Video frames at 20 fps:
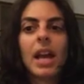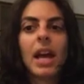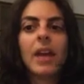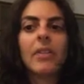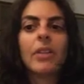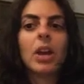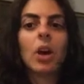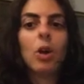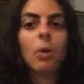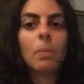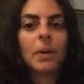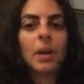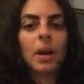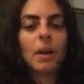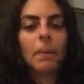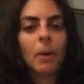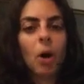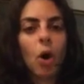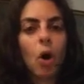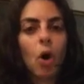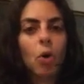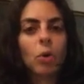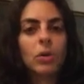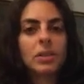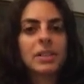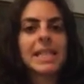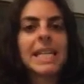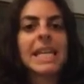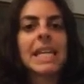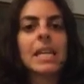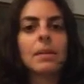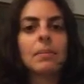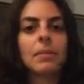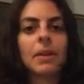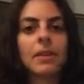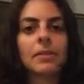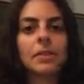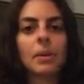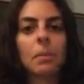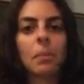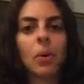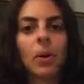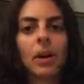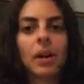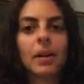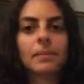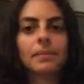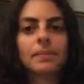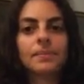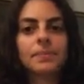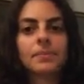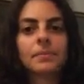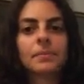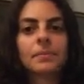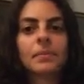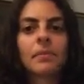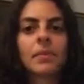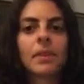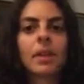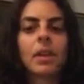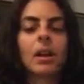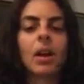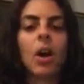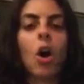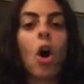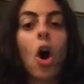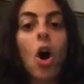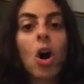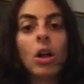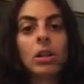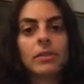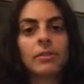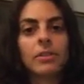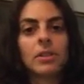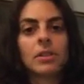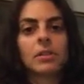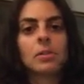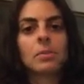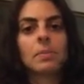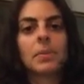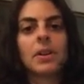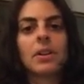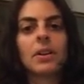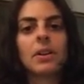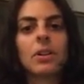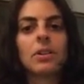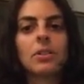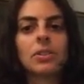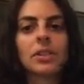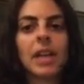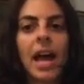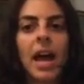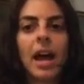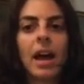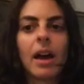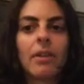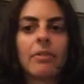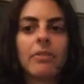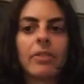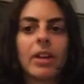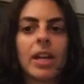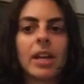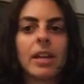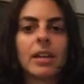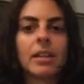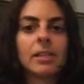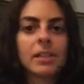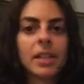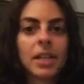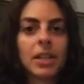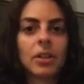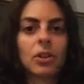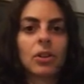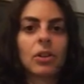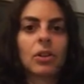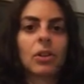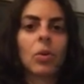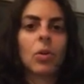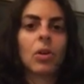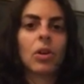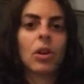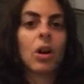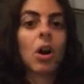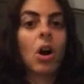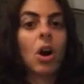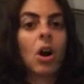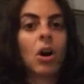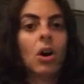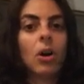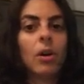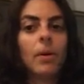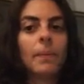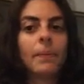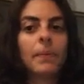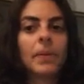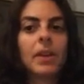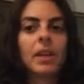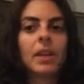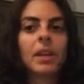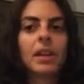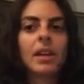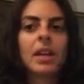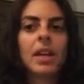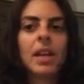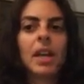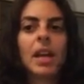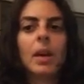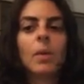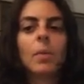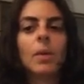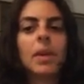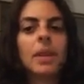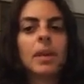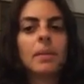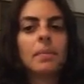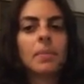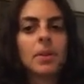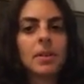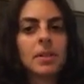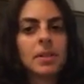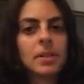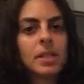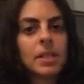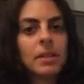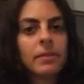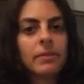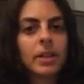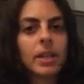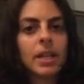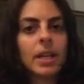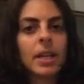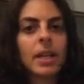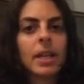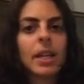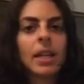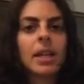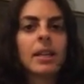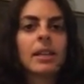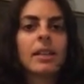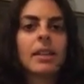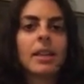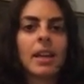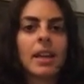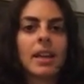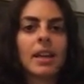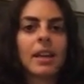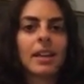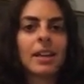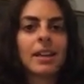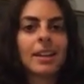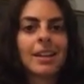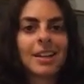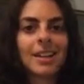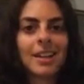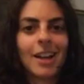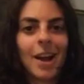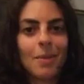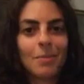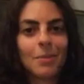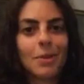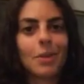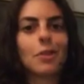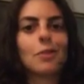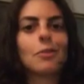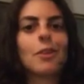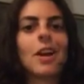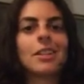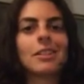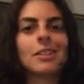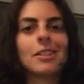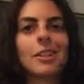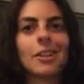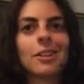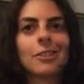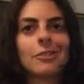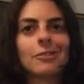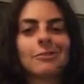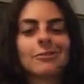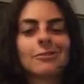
and they open up a whole team of support. All of the superheroes have a signal or a call, and when they perceive it, they come to the rescue